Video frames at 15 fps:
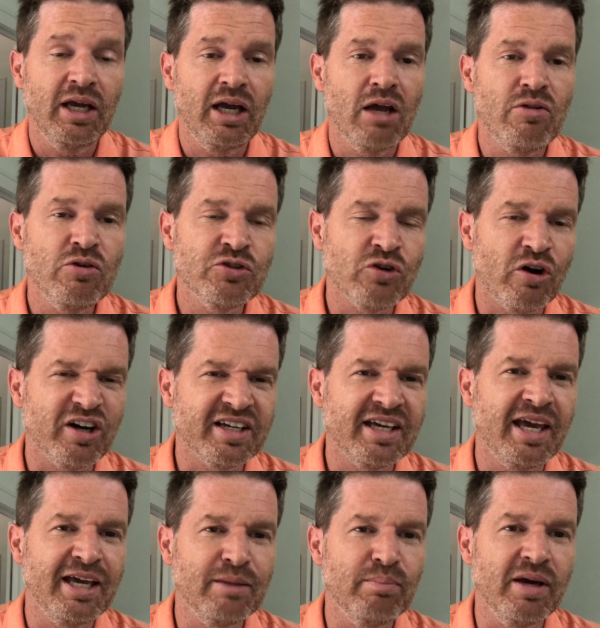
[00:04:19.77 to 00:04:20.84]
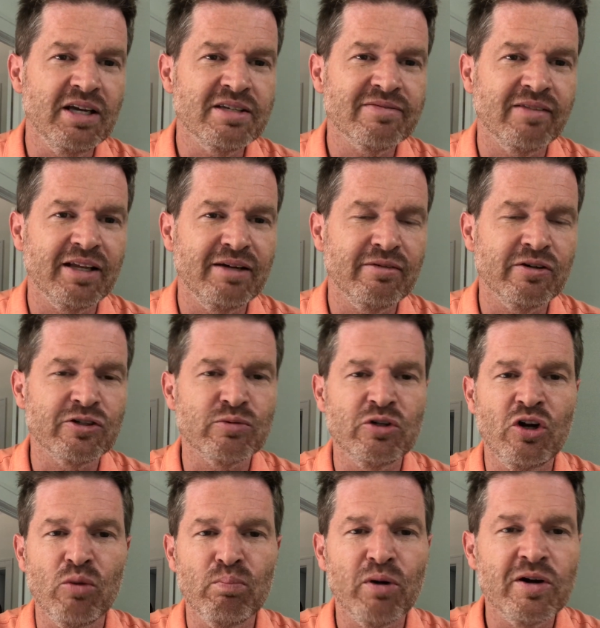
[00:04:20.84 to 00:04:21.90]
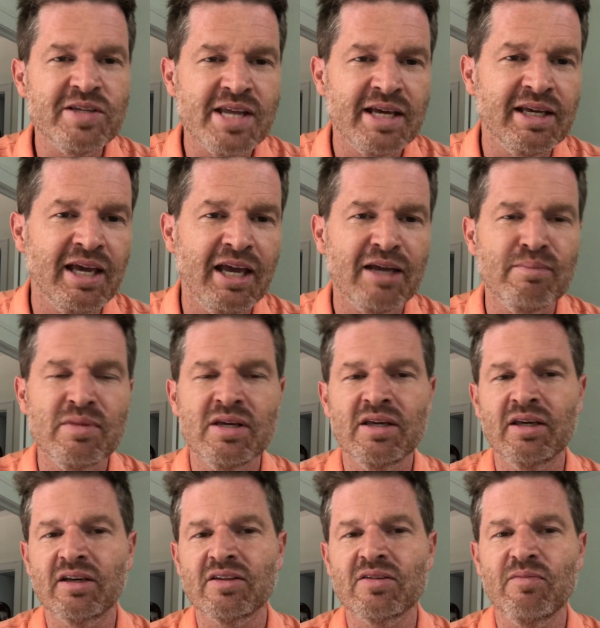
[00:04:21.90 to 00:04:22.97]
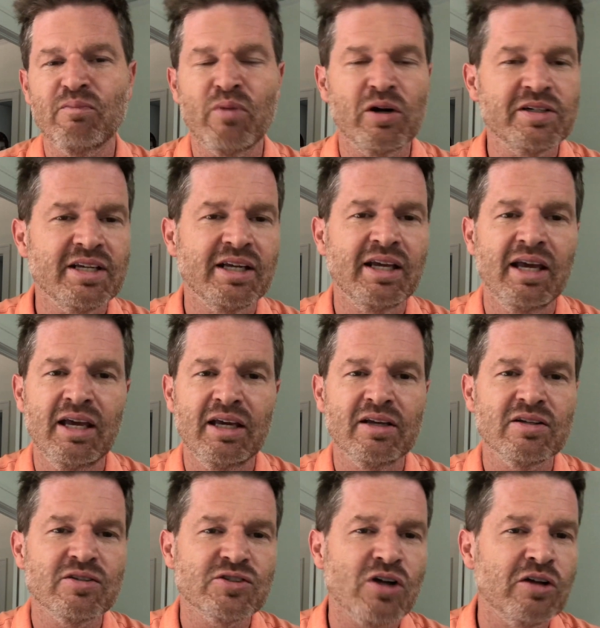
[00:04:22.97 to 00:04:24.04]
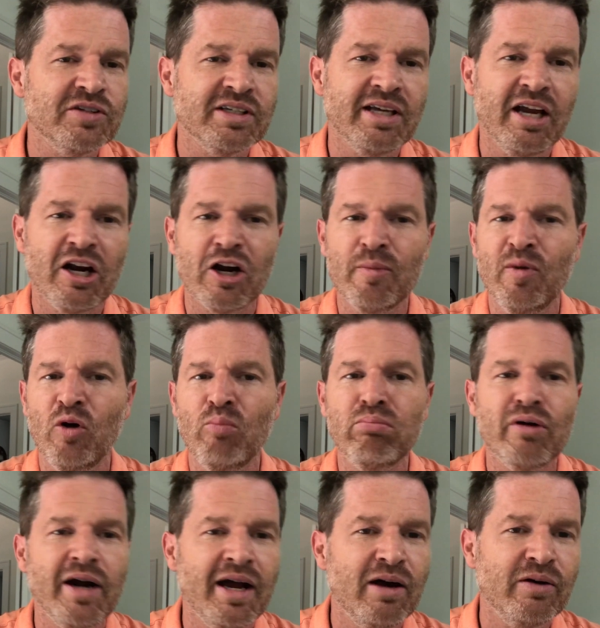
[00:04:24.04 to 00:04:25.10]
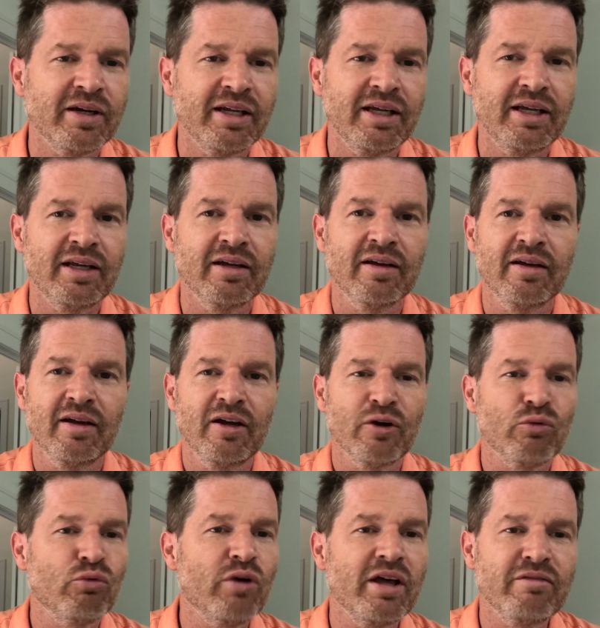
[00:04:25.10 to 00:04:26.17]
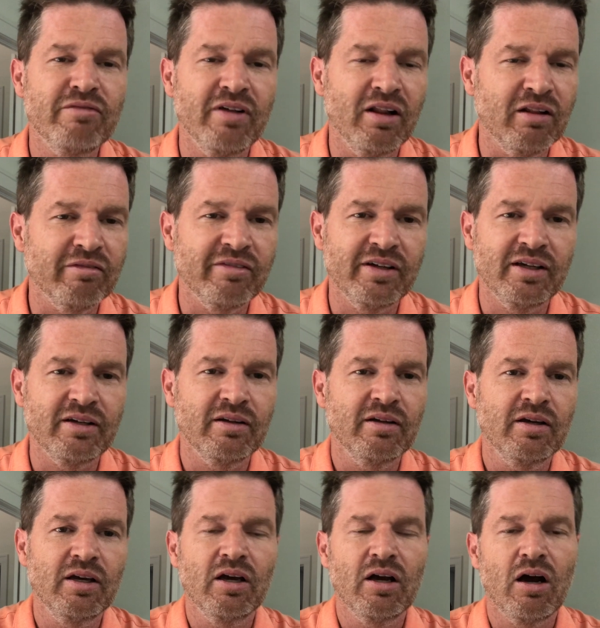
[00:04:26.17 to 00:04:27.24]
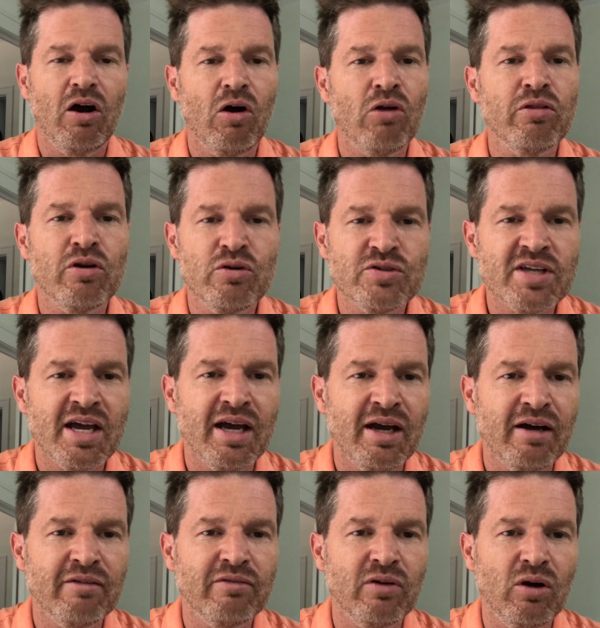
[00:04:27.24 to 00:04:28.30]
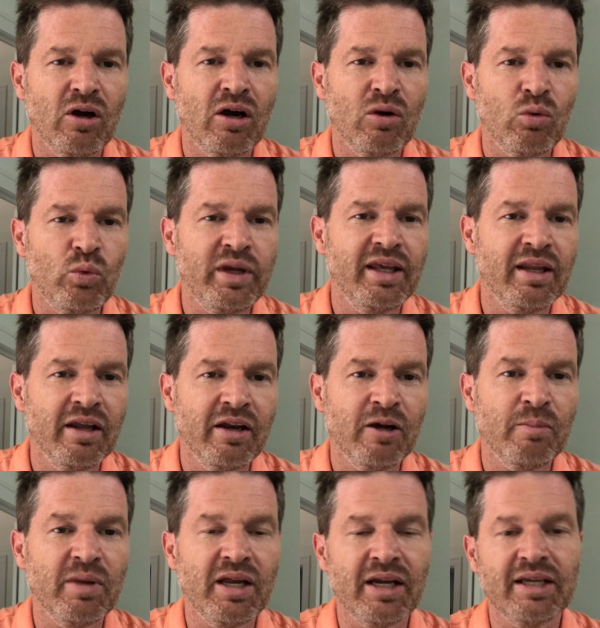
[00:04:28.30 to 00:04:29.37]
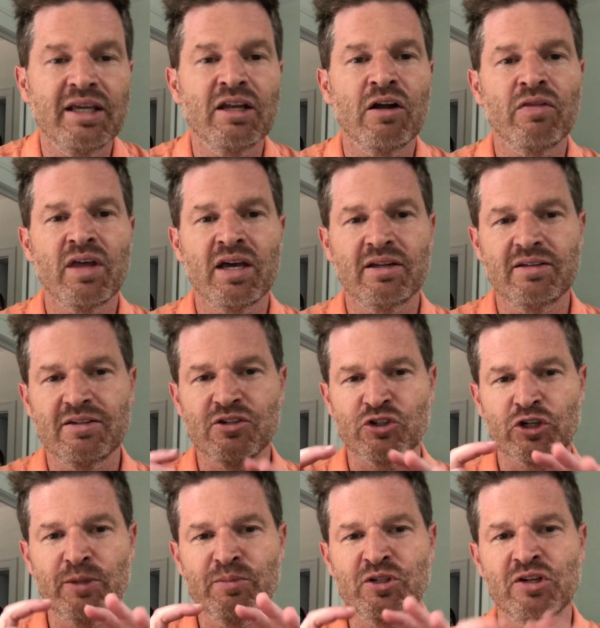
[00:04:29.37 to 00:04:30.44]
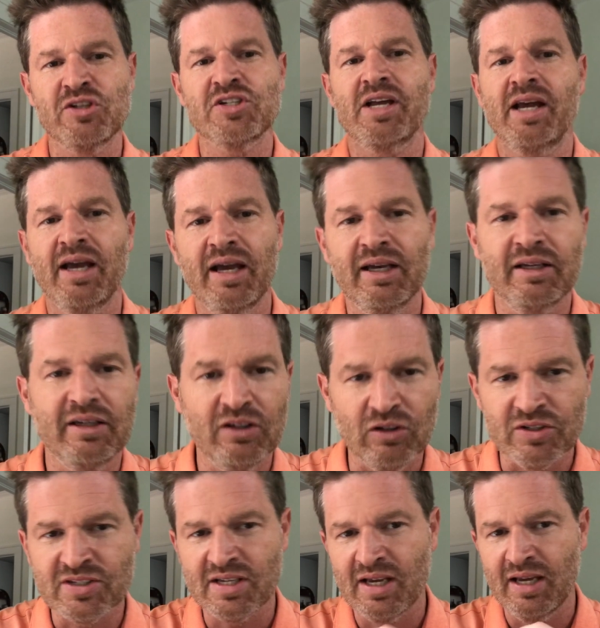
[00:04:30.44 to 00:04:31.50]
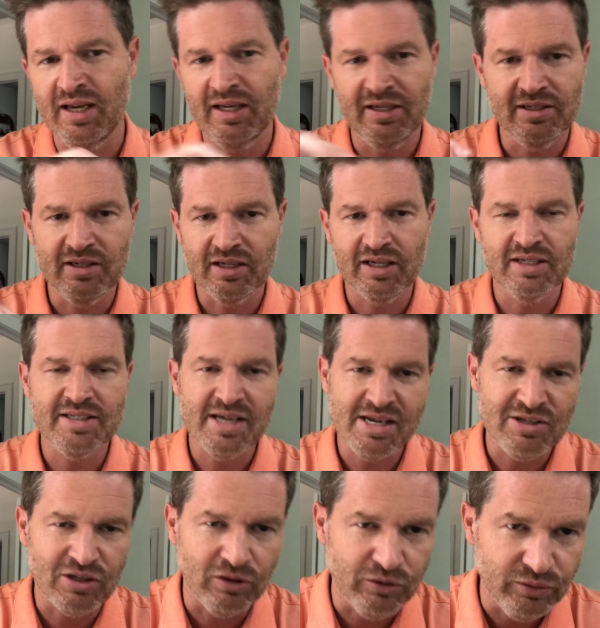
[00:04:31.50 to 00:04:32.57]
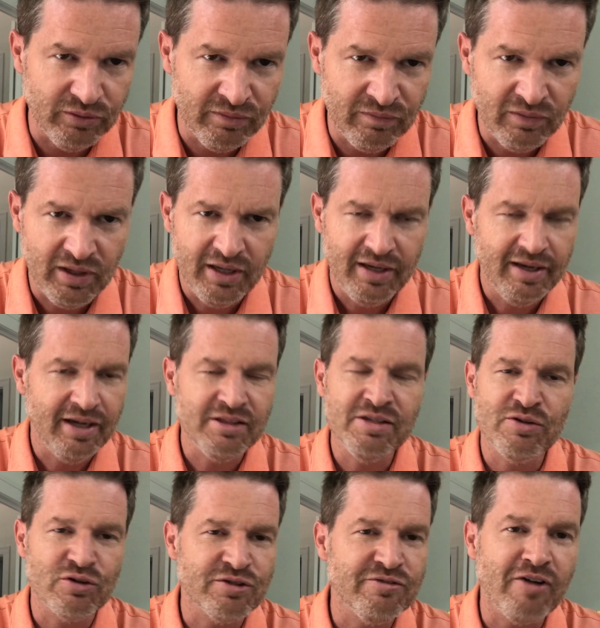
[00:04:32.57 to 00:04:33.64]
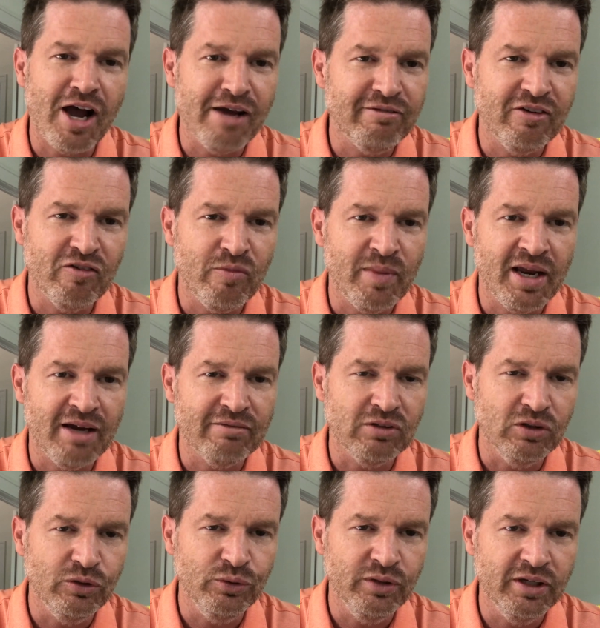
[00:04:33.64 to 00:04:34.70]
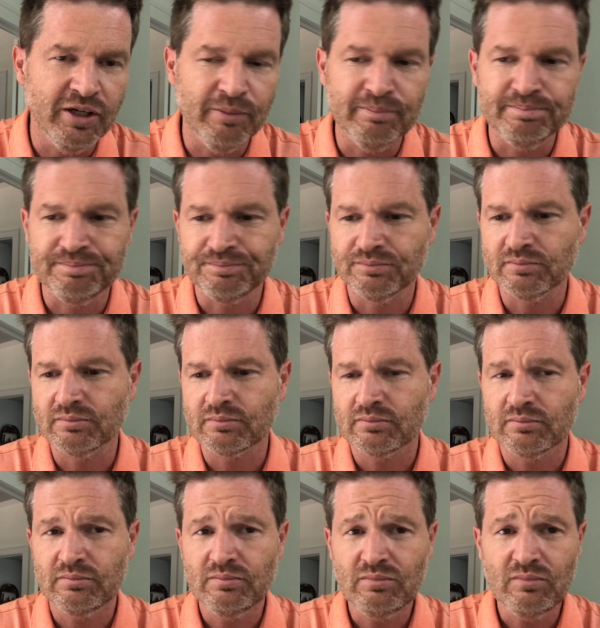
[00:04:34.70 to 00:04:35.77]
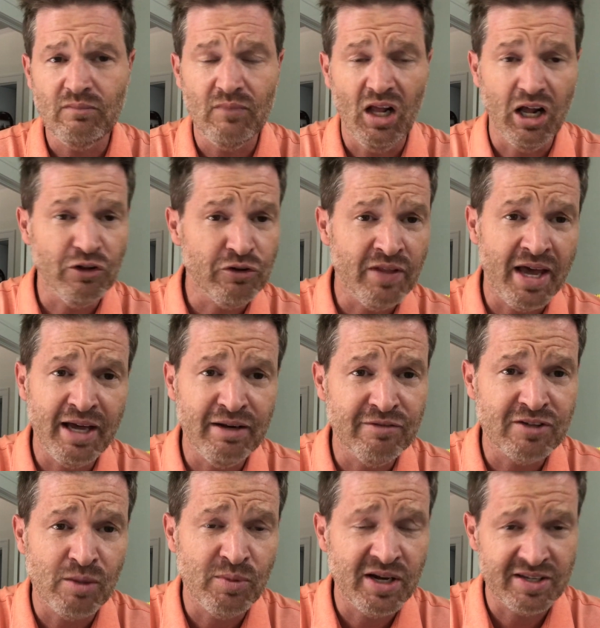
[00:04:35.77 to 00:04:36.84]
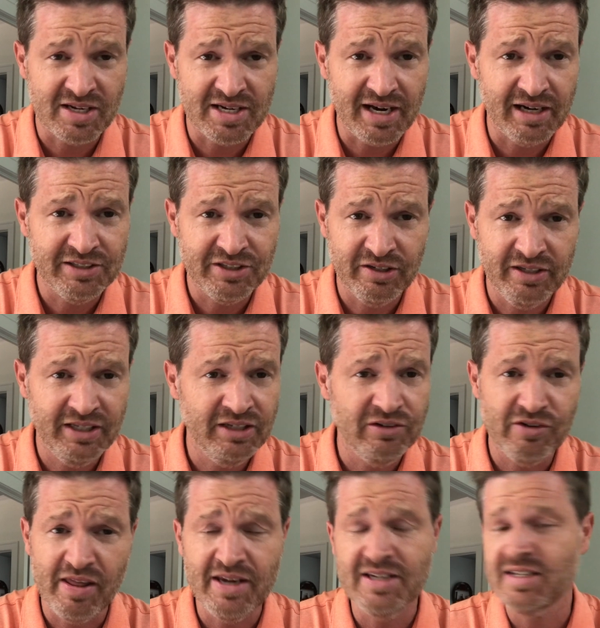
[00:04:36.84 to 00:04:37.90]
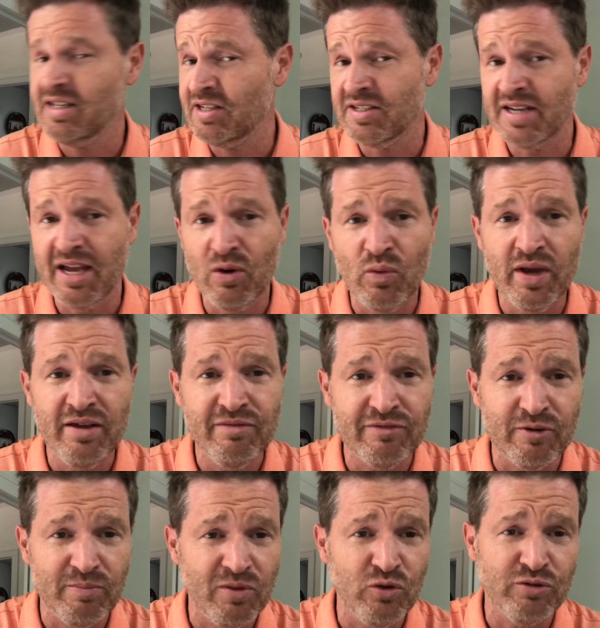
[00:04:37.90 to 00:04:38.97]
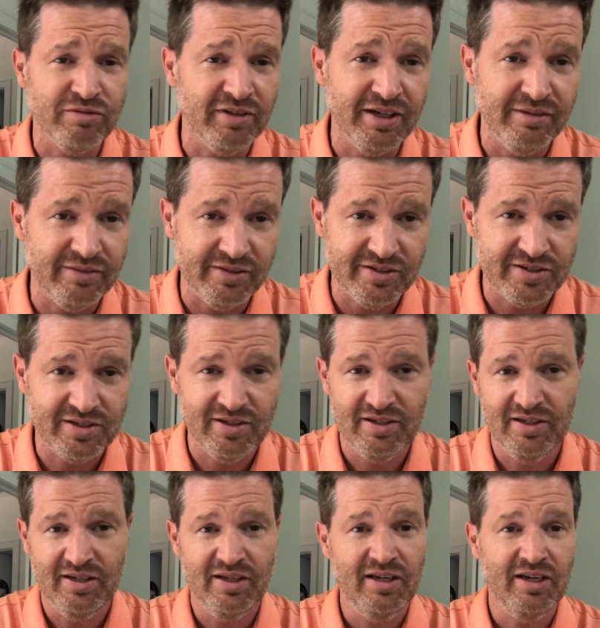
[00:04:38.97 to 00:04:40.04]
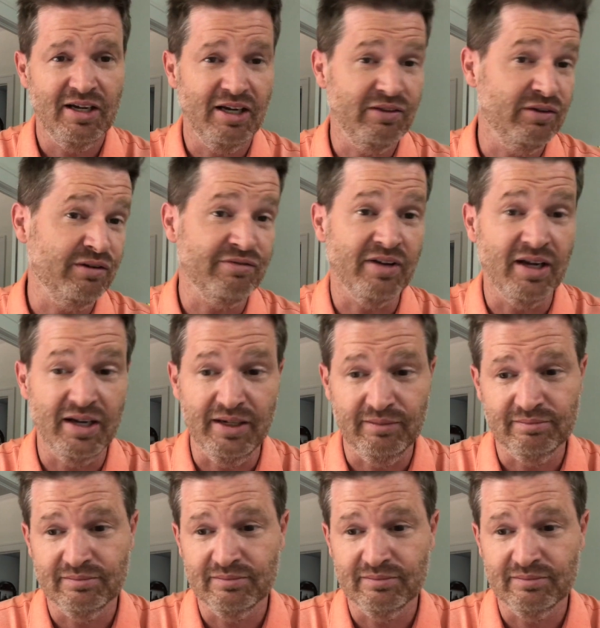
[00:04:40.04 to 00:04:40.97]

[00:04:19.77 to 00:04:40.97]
And those are our cake-based flavors. You know, birthday cake mix, birthday cake, salted caramel, brownie, red velvet. All those have wheat in them. And again, on that description sign, it'll say contains gluten. I think there's 5 of them that have gluten in them. Other than that, if someone has a dietary need, they just need to stay away from those flavors, and they're fine.